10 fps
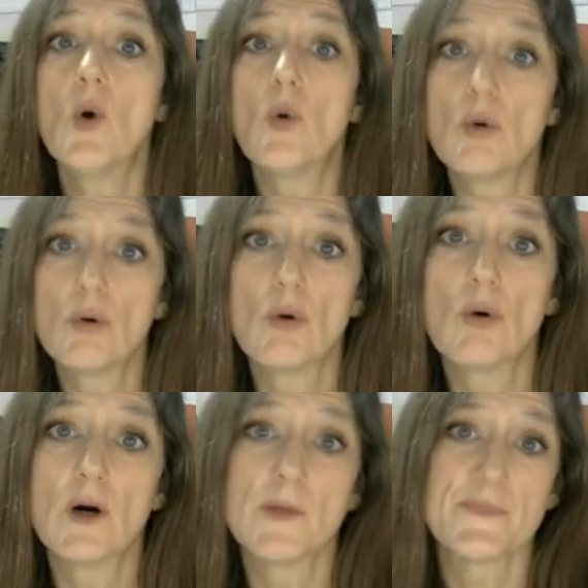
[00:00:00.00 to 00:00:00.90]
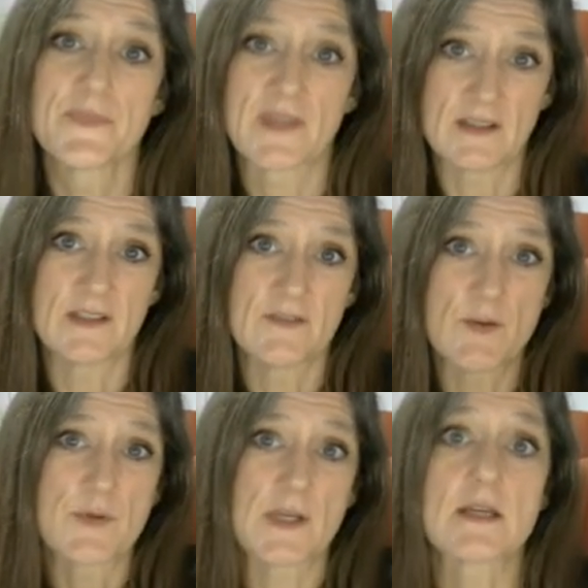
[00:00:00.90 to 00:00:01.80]
or if
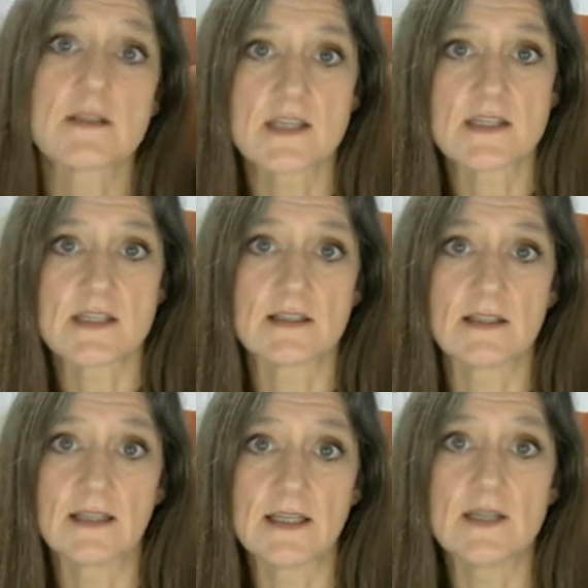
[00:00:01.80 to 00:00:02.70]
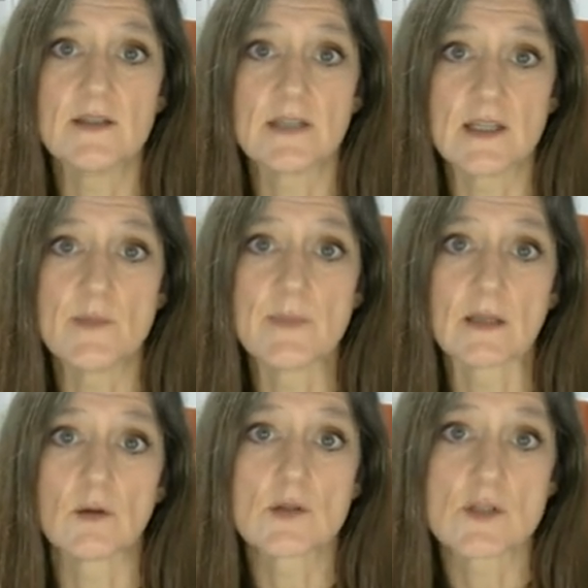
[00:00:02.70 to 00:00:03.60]
you're pretty consistently in the
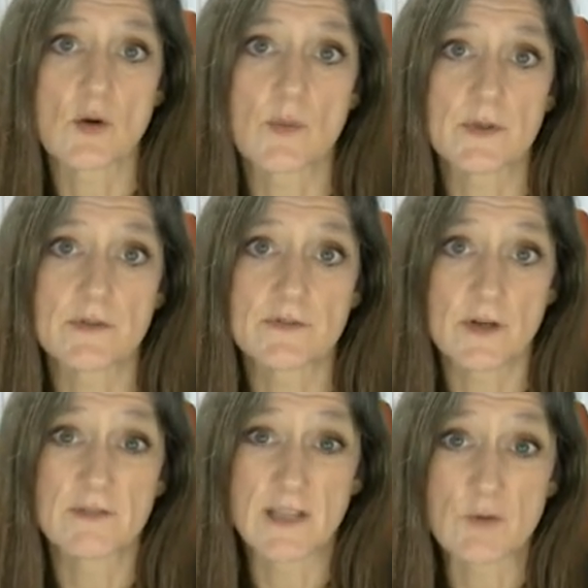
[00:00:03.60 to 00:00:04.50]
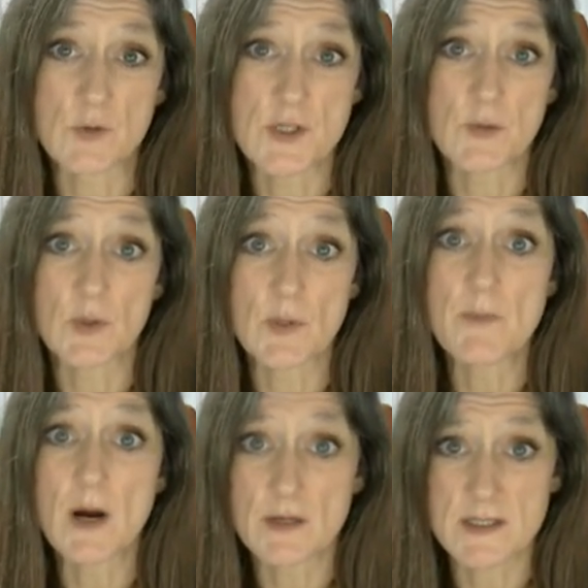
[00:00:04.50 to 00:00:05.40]
middle or top of level 2 on the
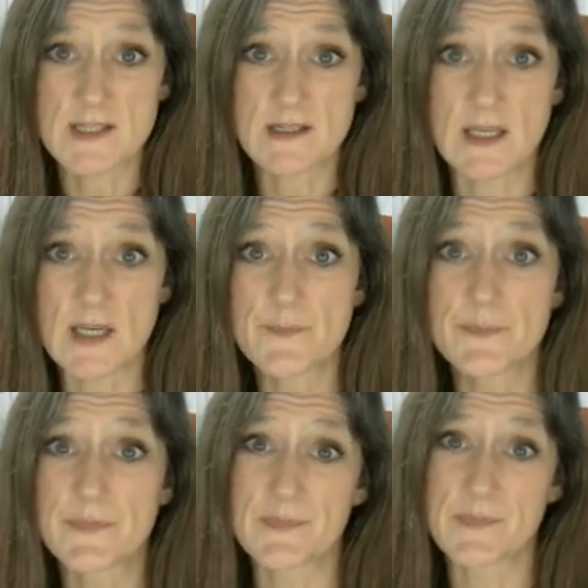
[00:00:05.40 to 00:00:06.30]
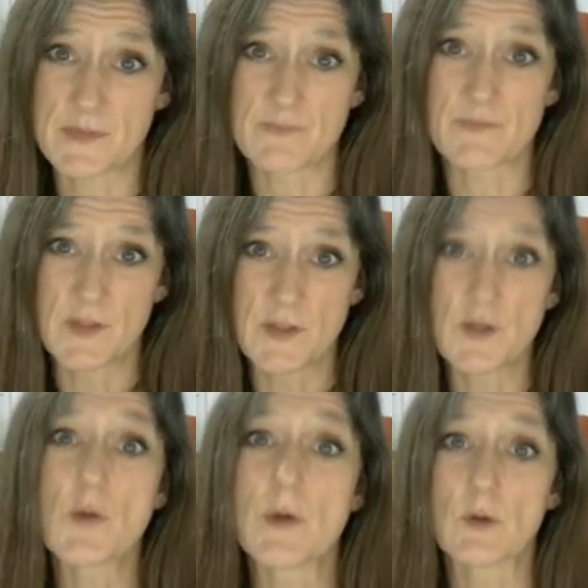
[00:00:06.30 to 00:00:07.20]
mark scheme, you
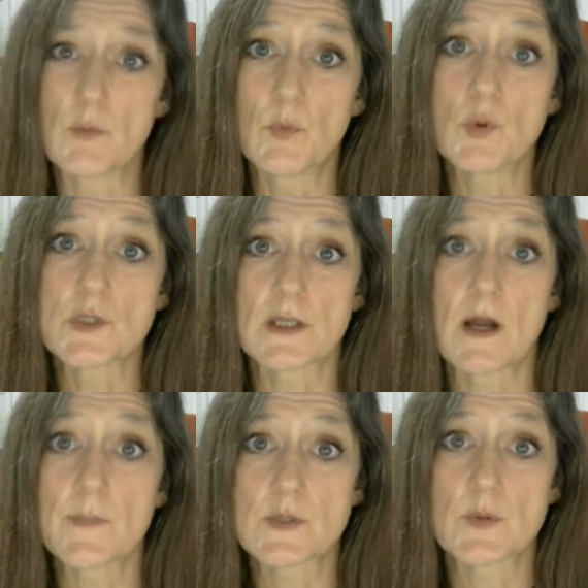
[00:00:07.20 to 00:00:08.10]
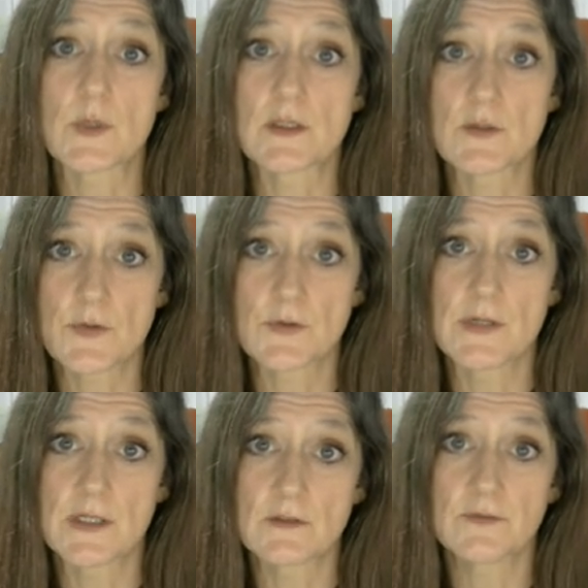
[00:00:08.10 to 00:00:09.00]
could be on the borderline between a
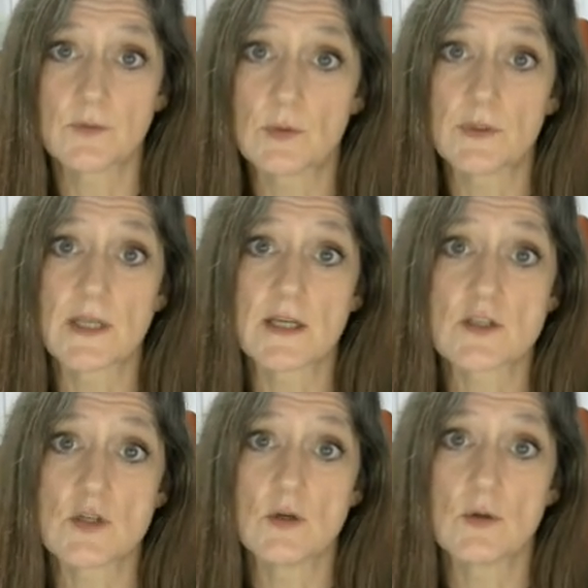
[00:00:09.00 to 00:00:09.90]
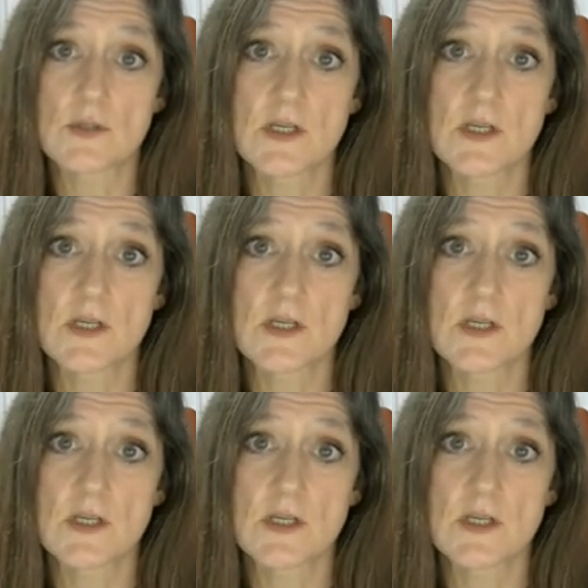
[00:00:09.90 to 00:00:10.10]
3 and a 4, and that is not